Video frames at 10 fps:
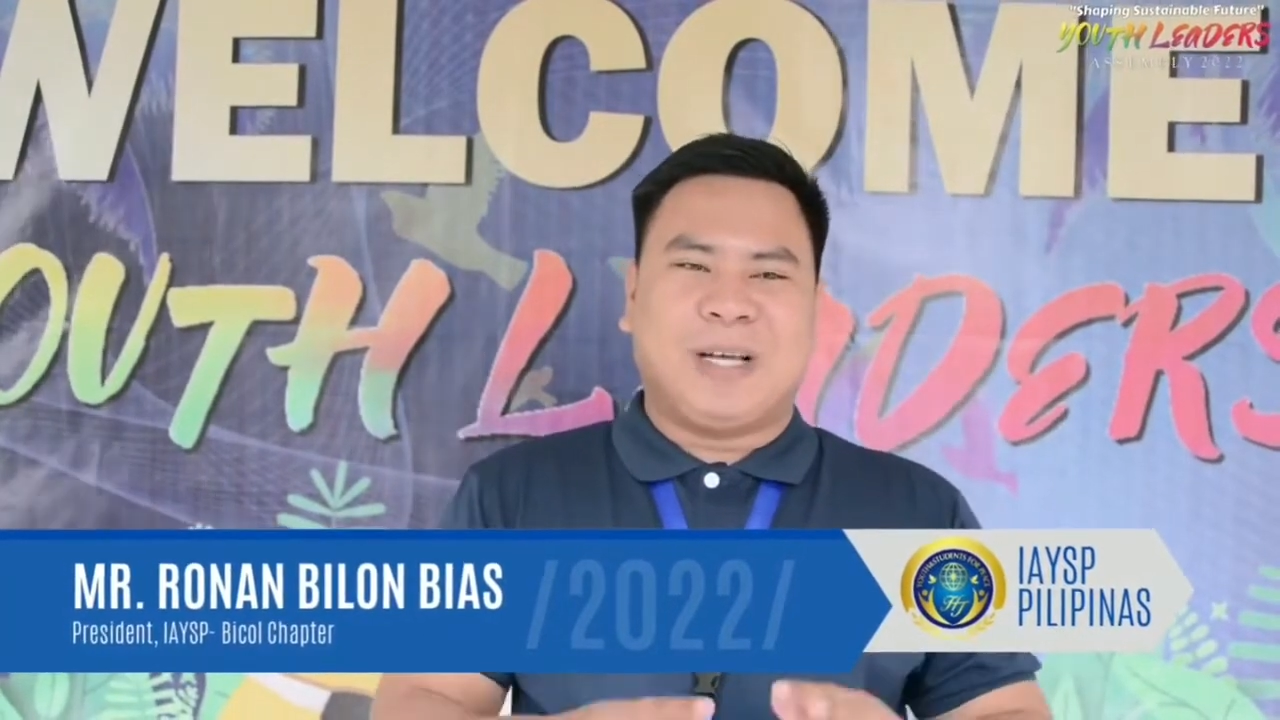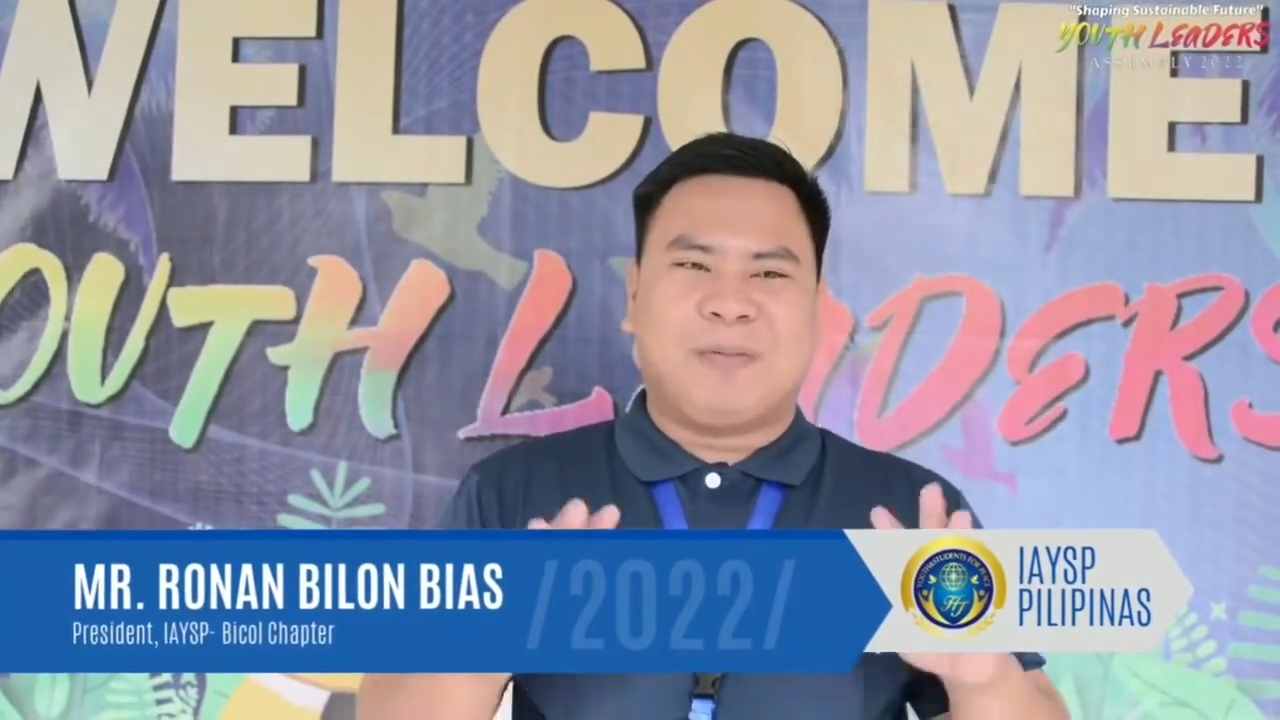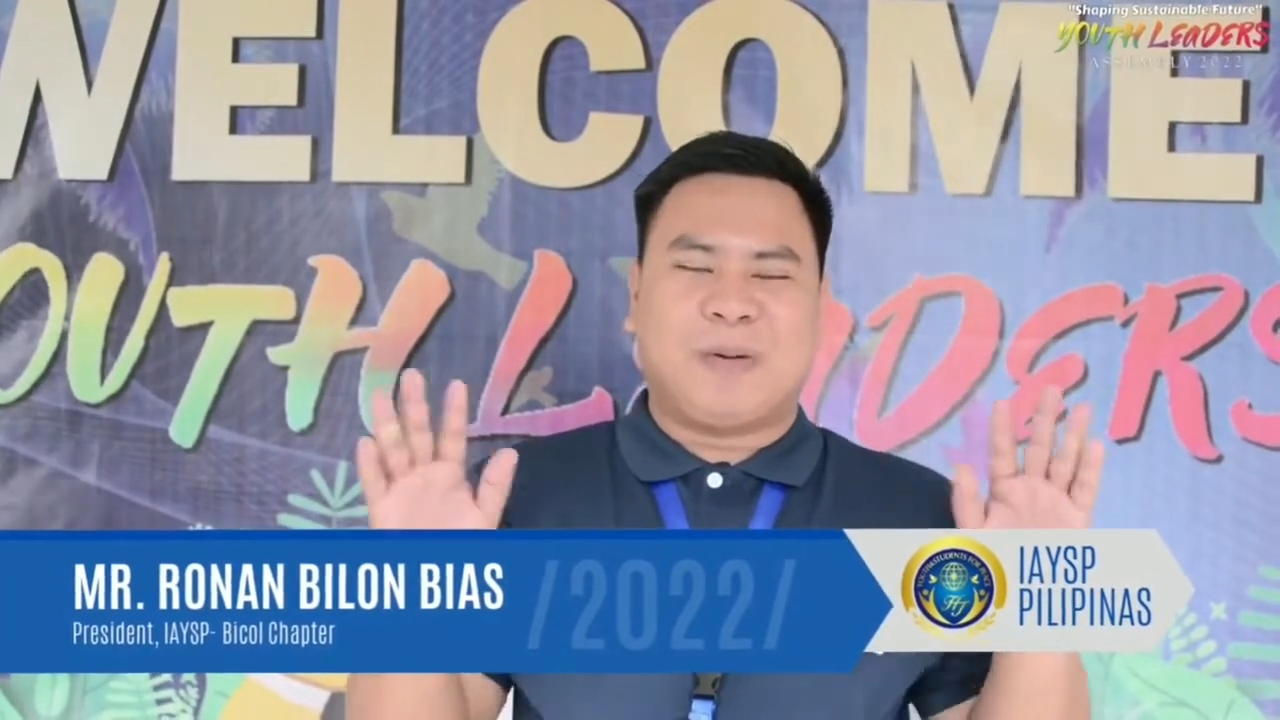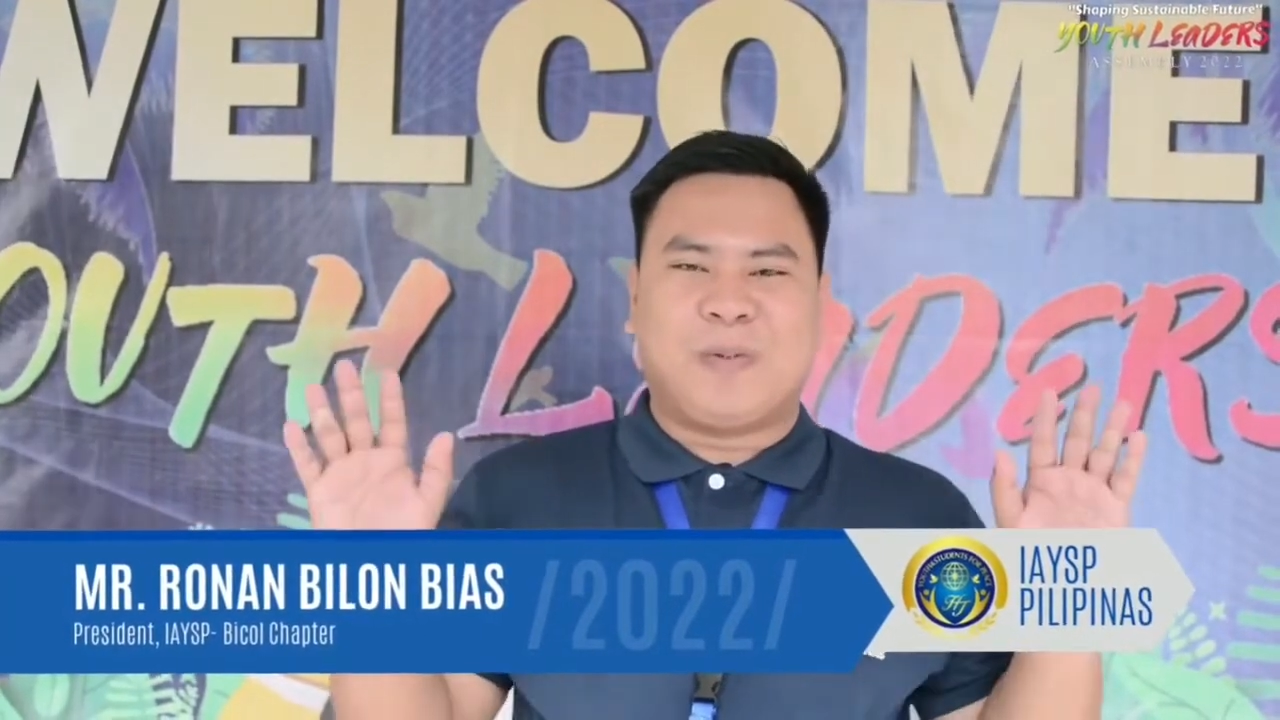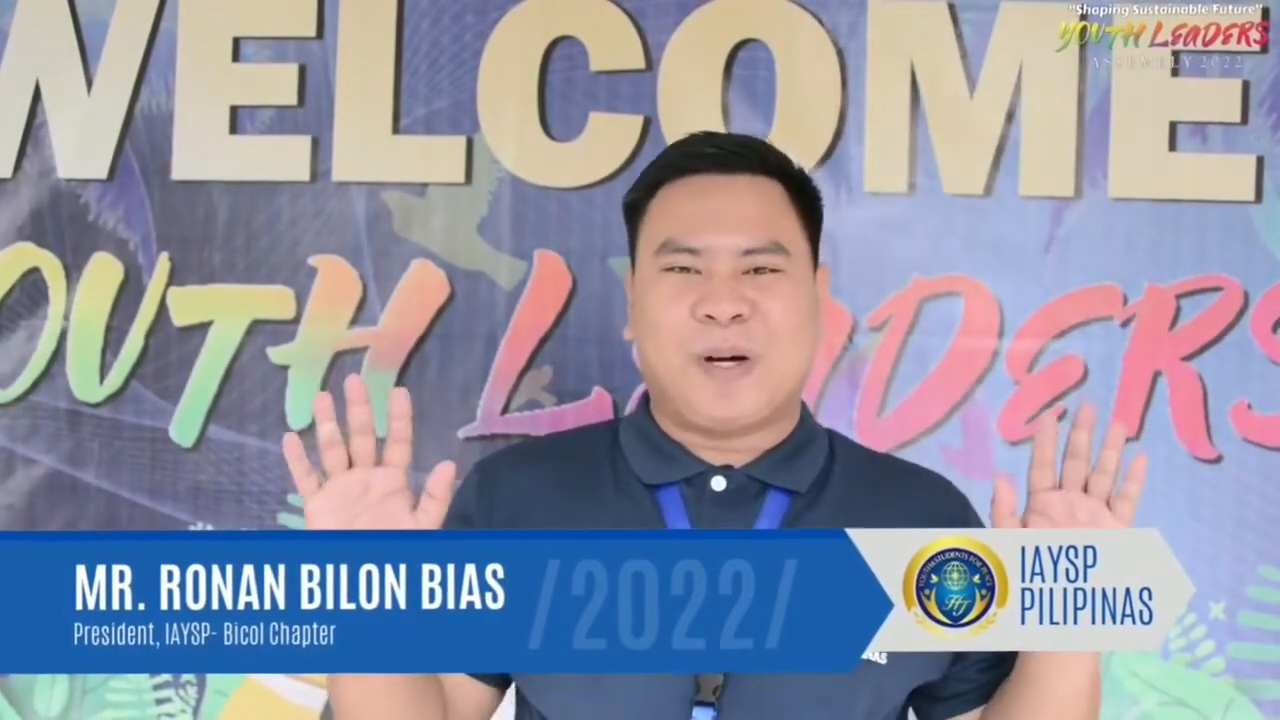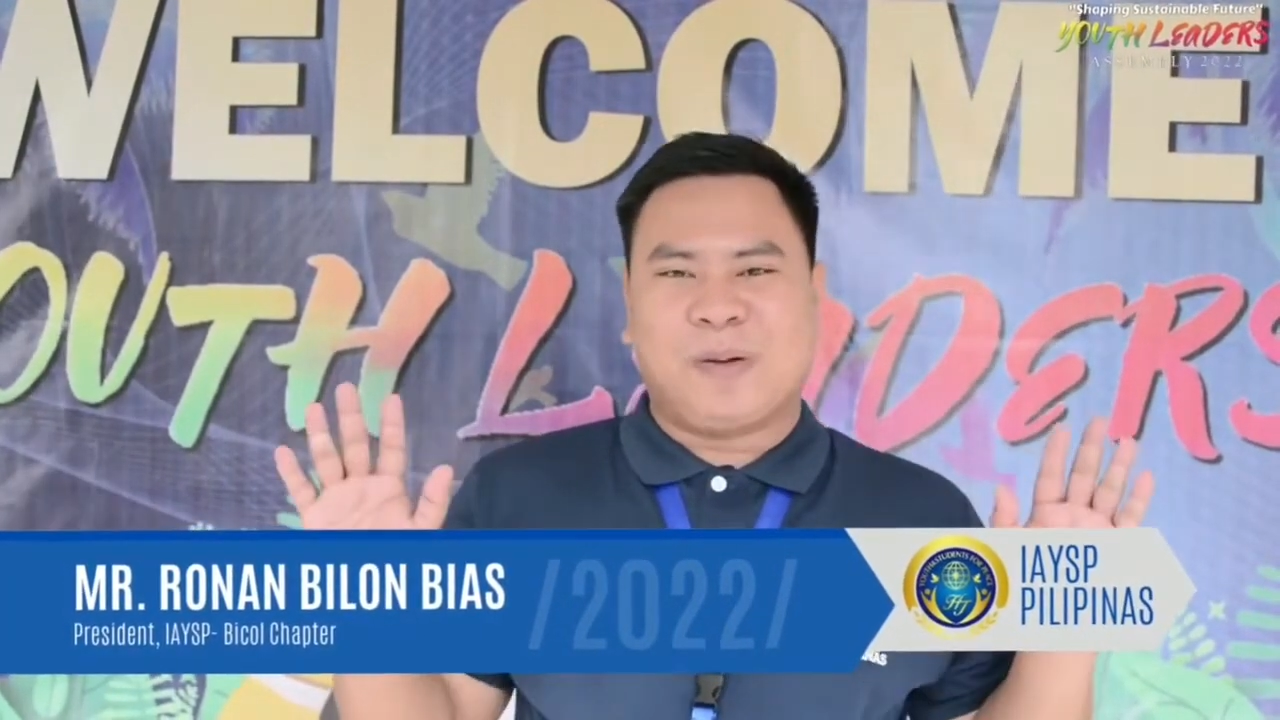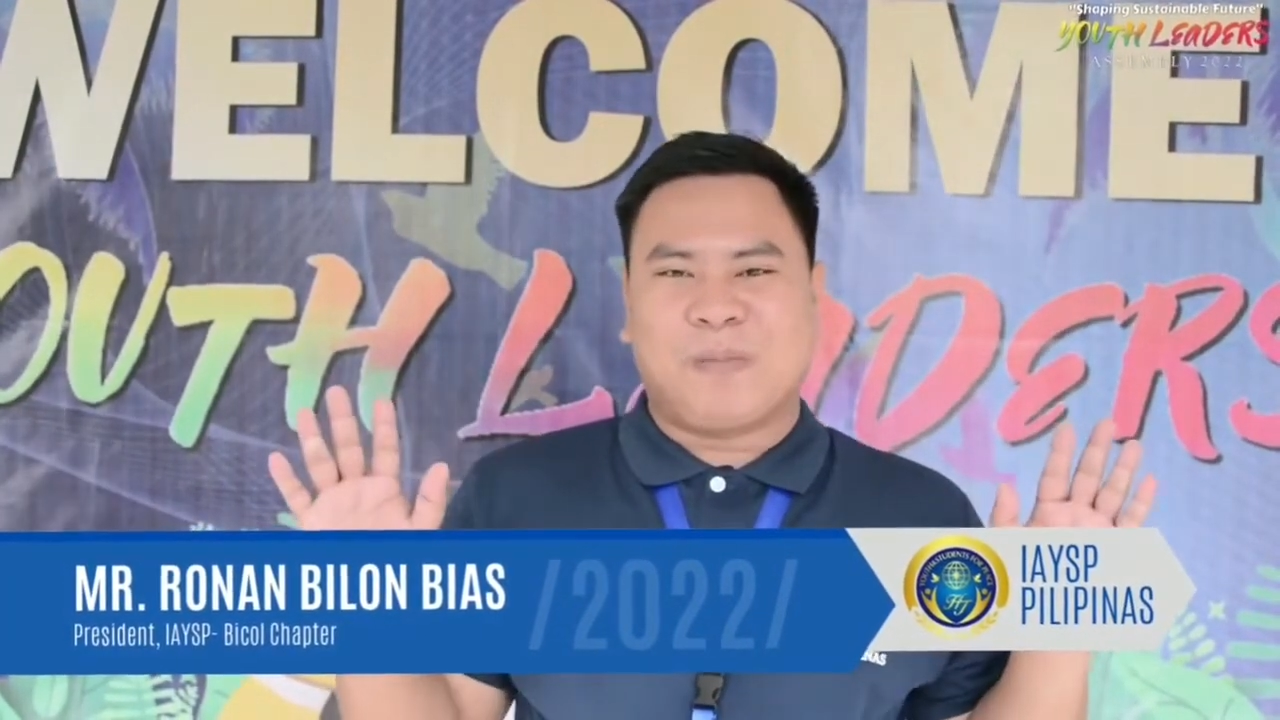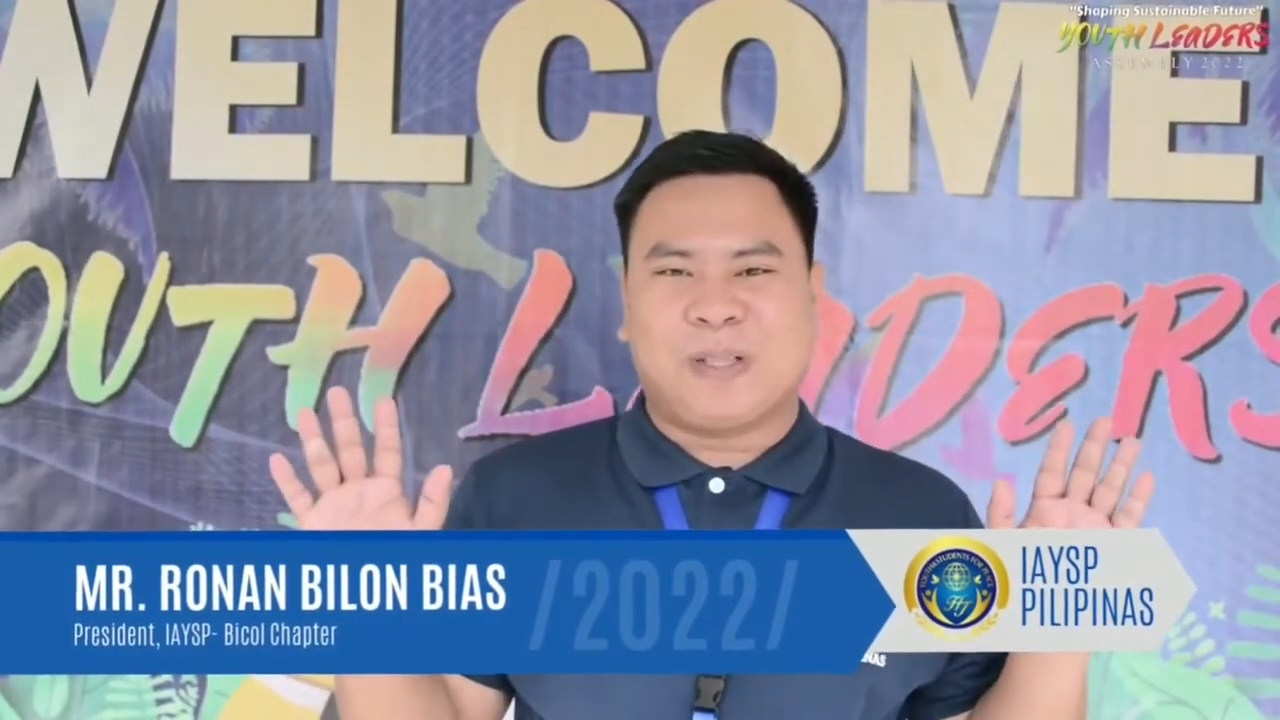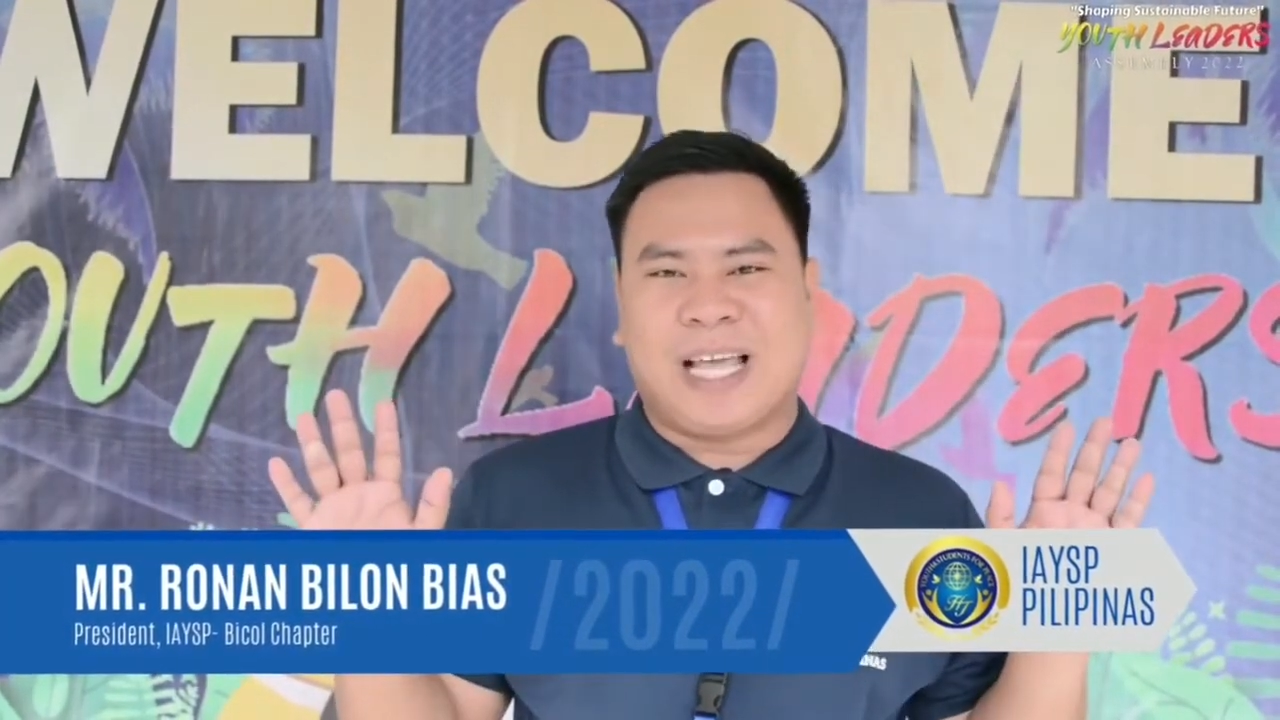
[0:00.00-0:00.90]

mabuhay po